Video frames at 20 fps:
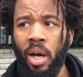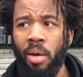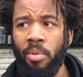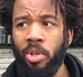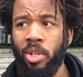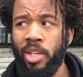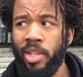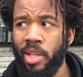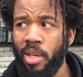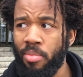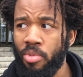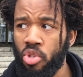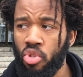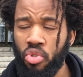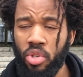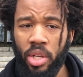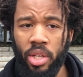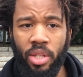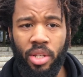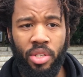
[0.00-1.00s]
I'm going to
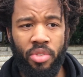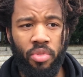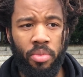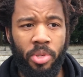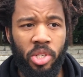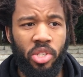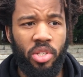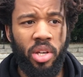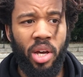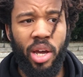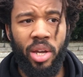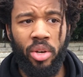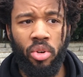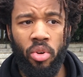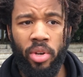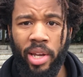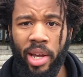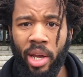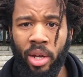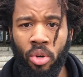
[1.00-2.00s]
demonstrate this from a side
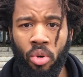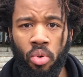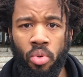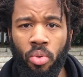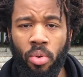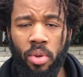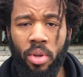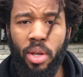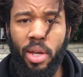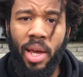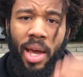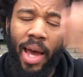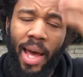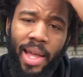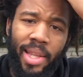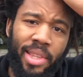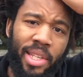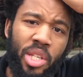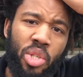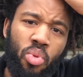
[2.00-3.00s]
on angle,
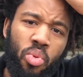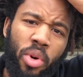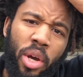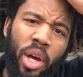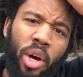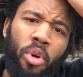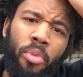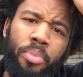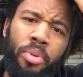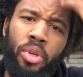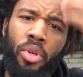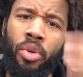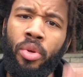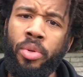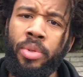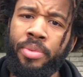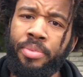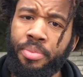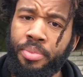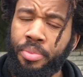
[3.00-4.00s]
and this will help you
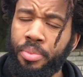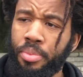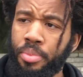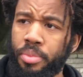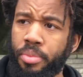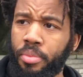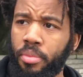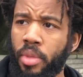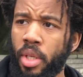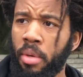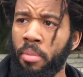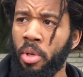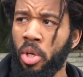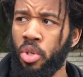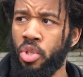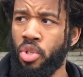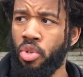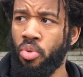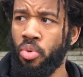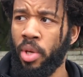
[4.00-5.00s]

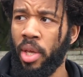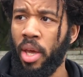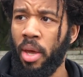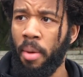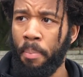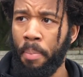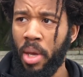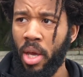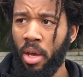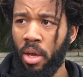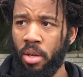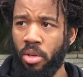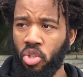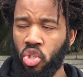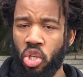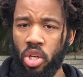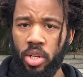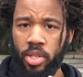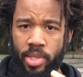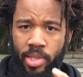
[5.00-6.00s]
because you'll get a better
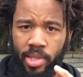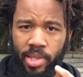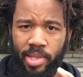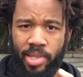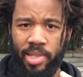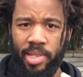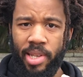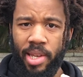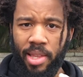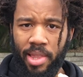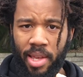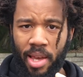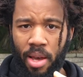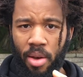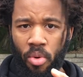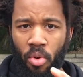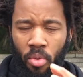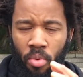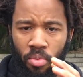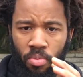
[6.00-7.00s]
chance to see that
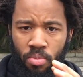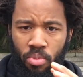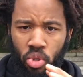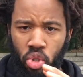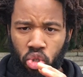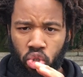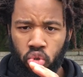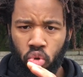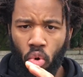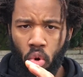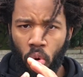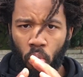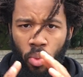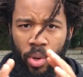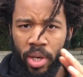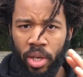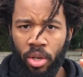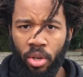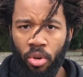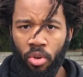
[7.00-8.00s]
short
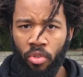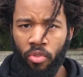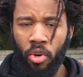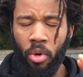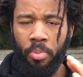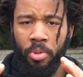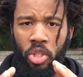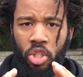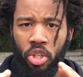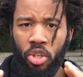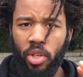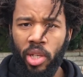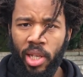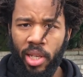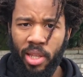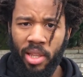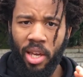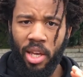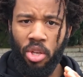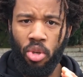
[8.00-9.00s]
window of
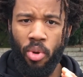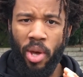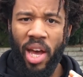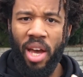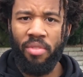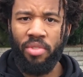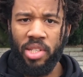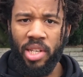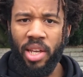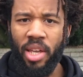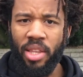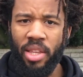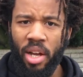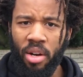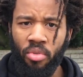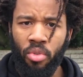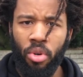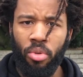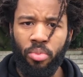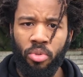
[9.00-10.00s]
opportunity that you have to get
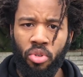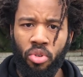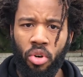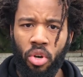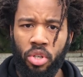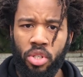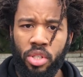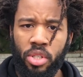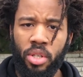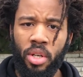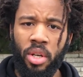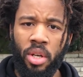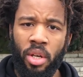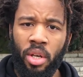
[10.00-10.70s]
that rope crossed.